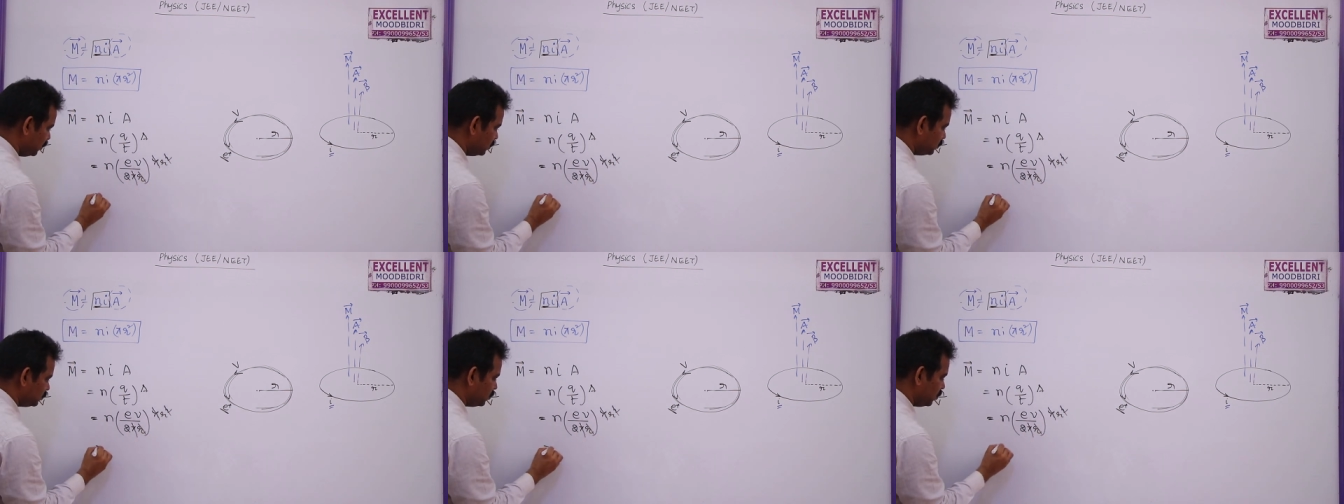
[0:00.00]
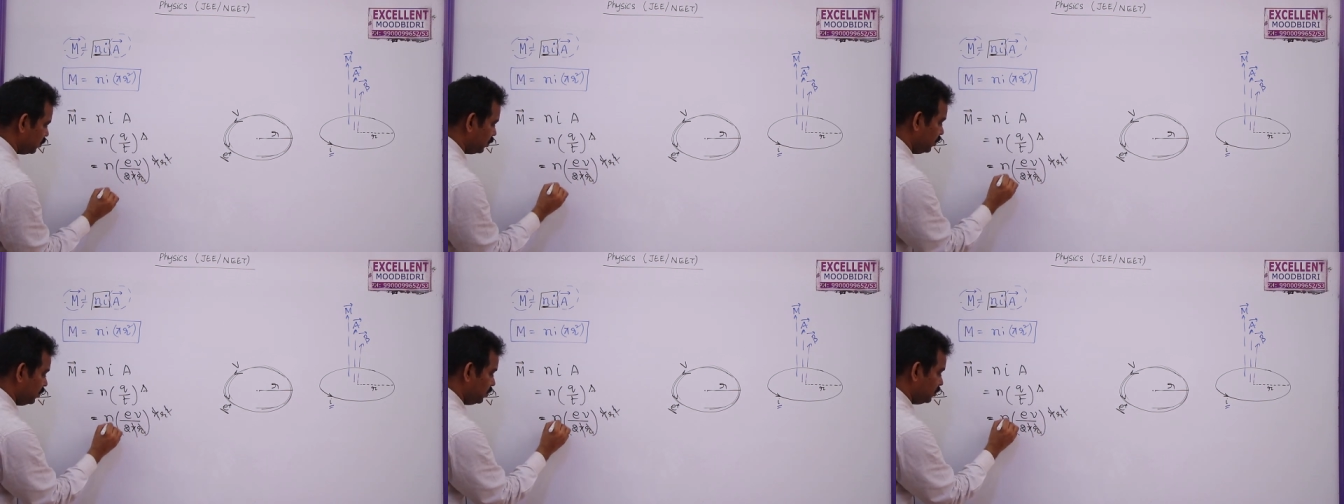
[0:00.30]
so
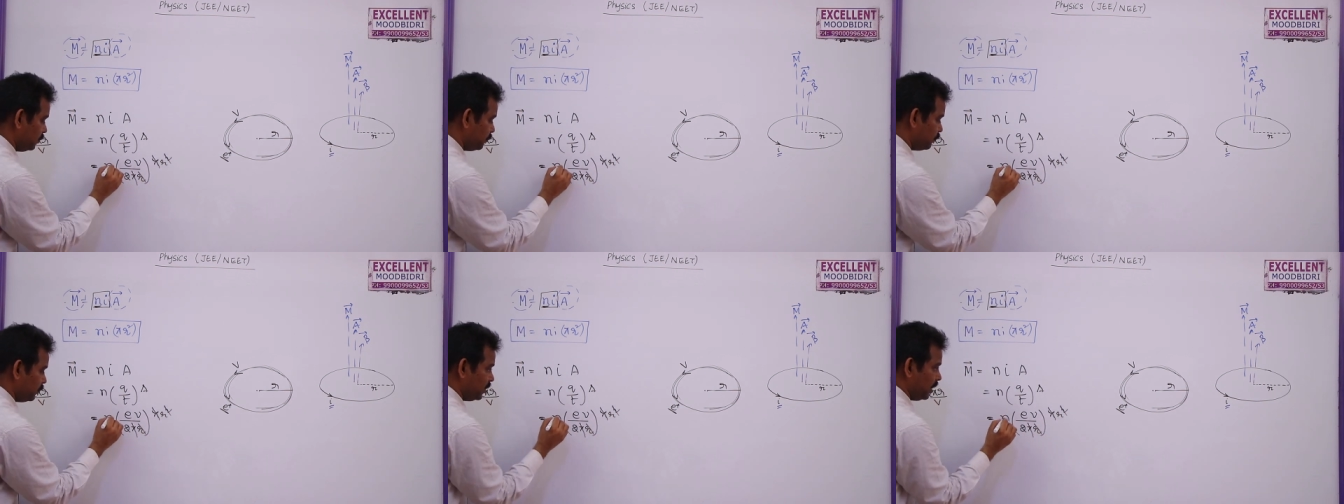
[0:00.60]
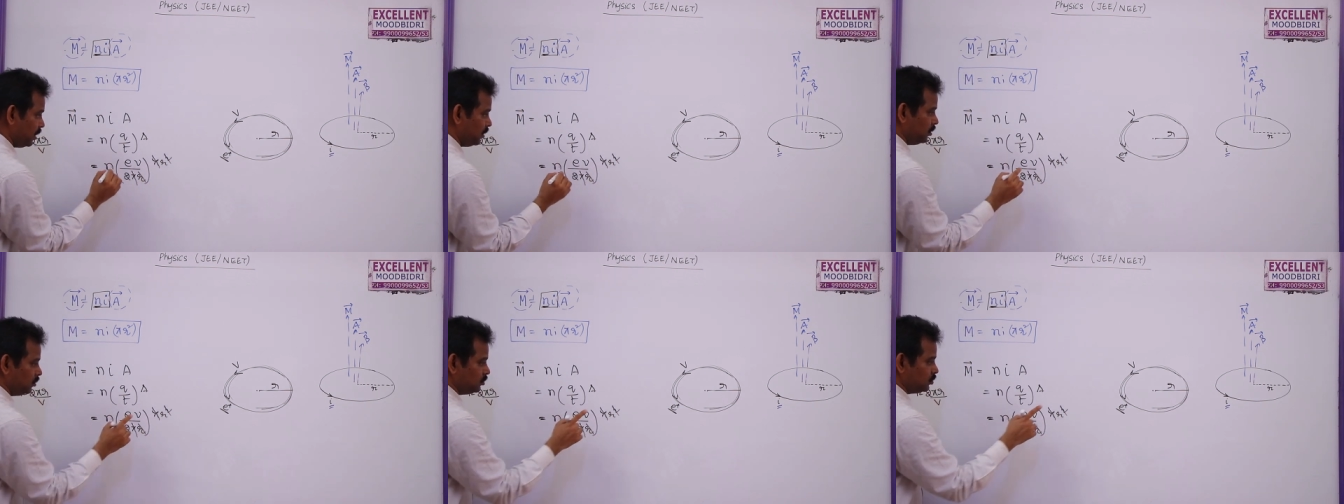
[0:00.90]
if
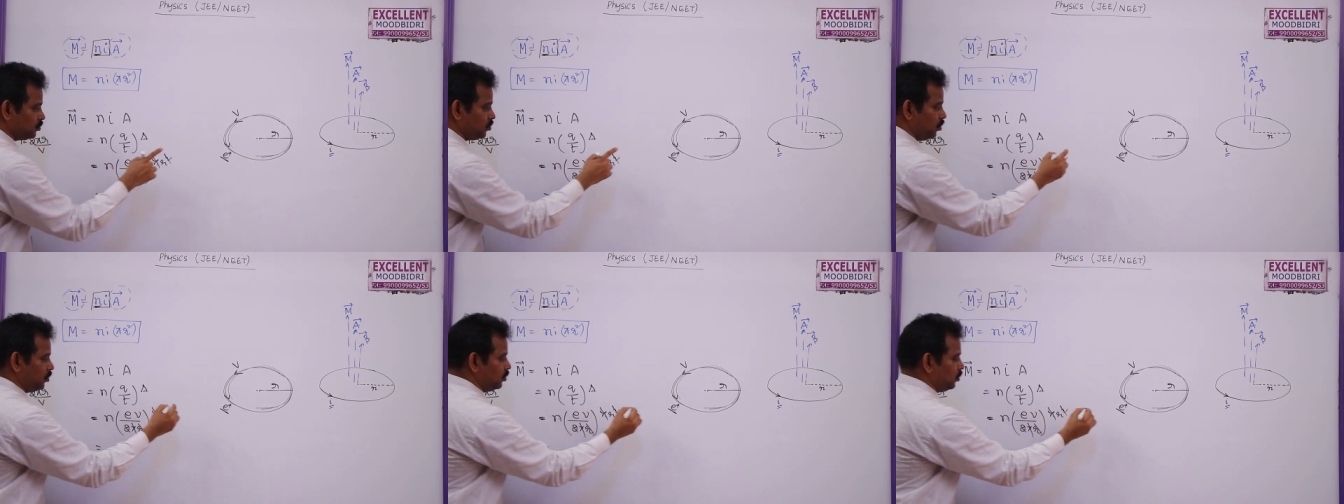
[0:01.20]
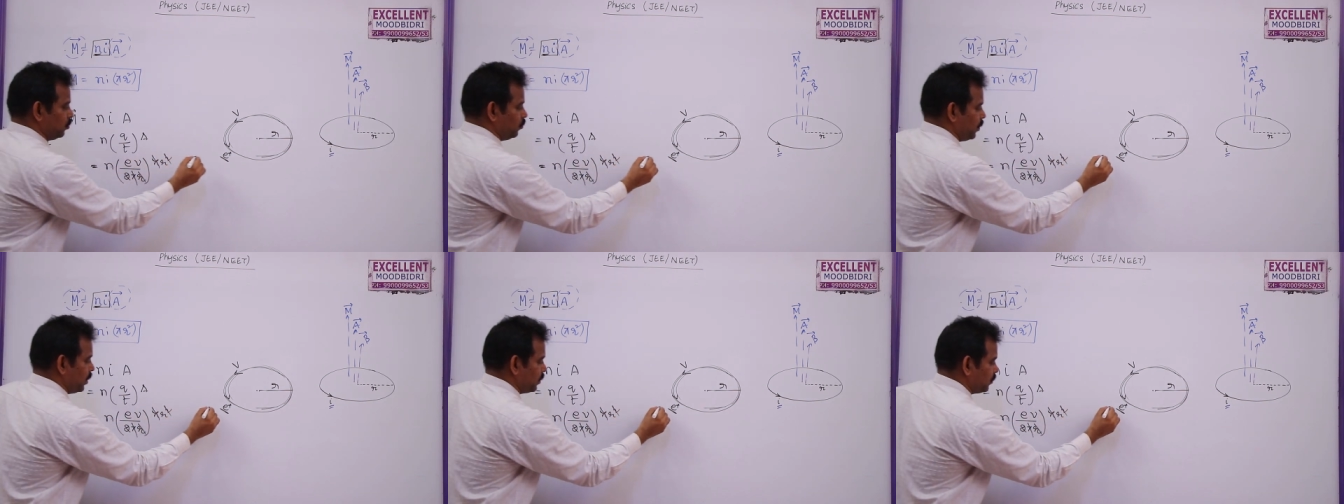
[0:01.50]
n is equal to
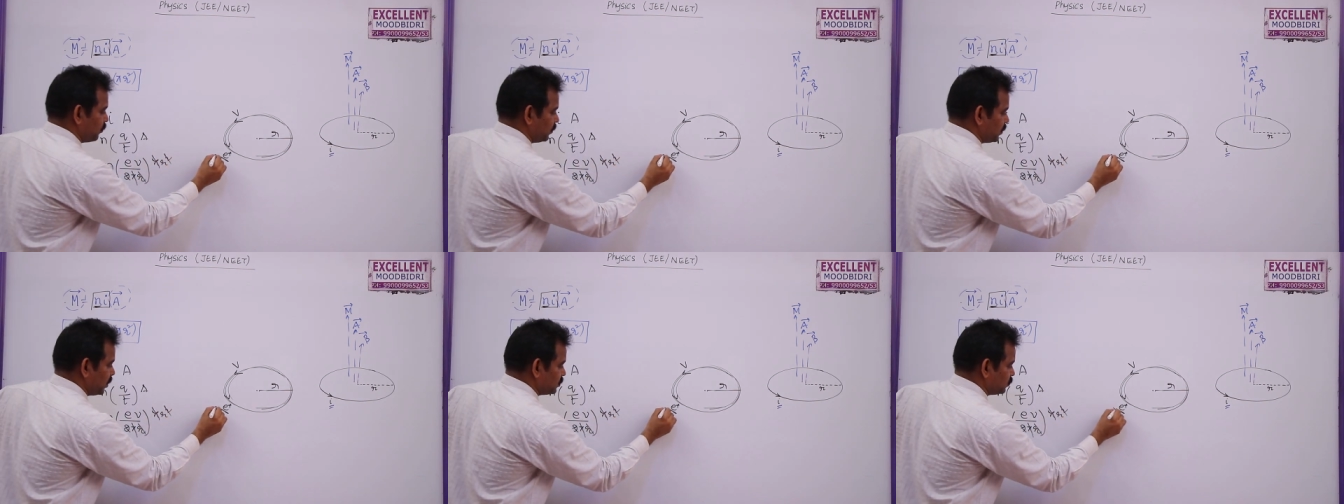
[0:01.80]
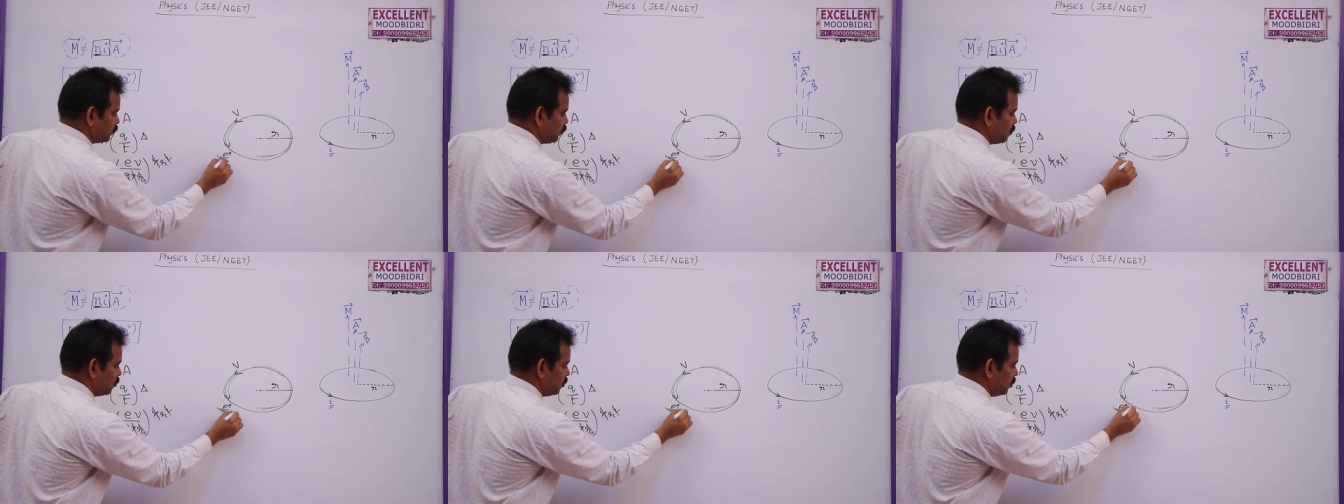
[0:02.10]
1 because
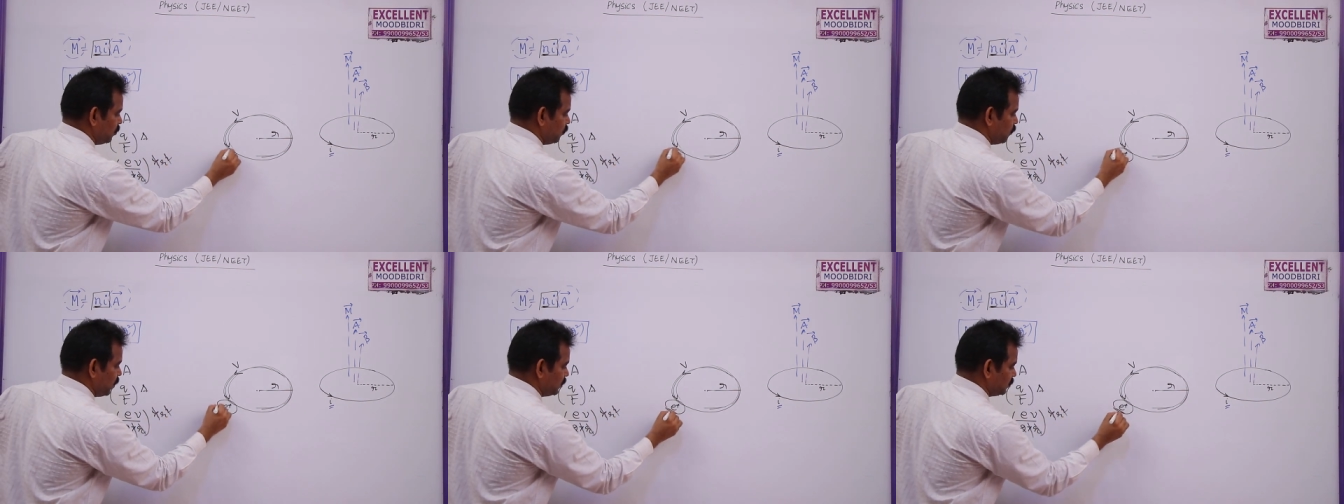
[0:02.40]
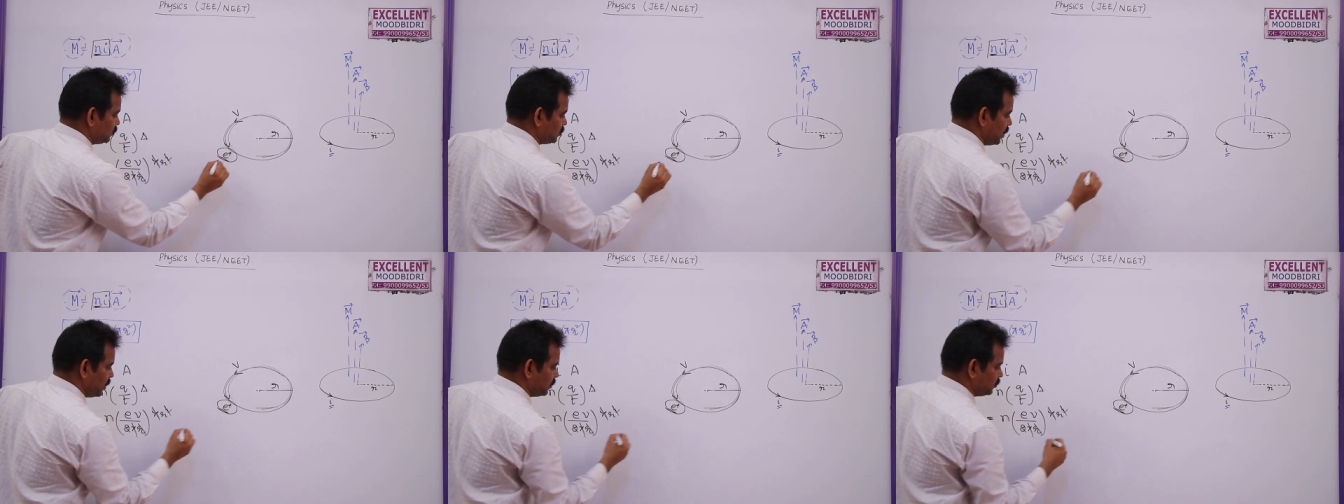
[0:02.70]
only one
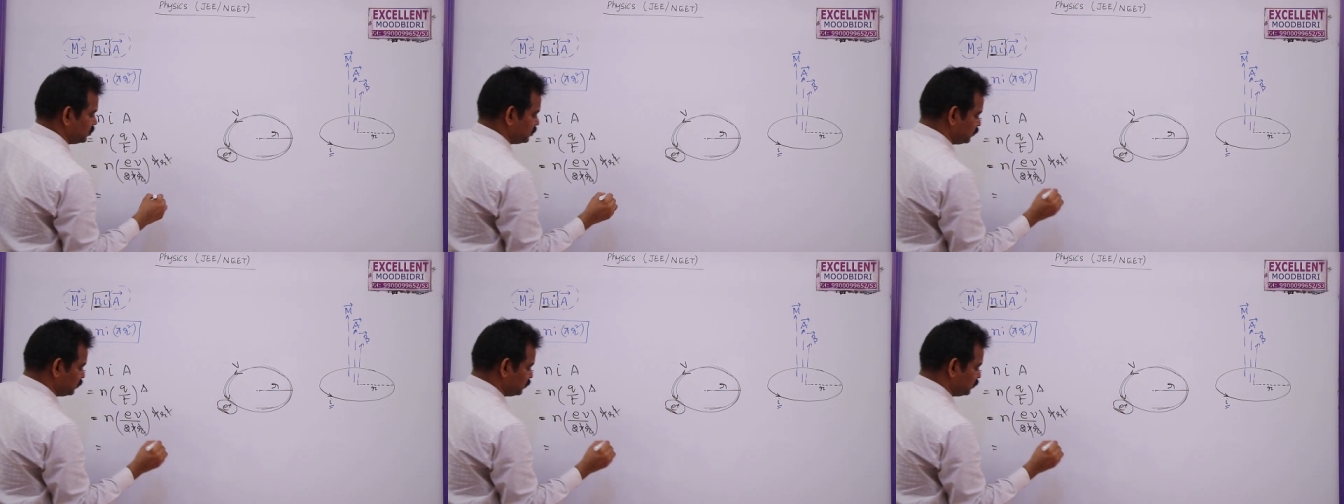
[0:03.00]
charge is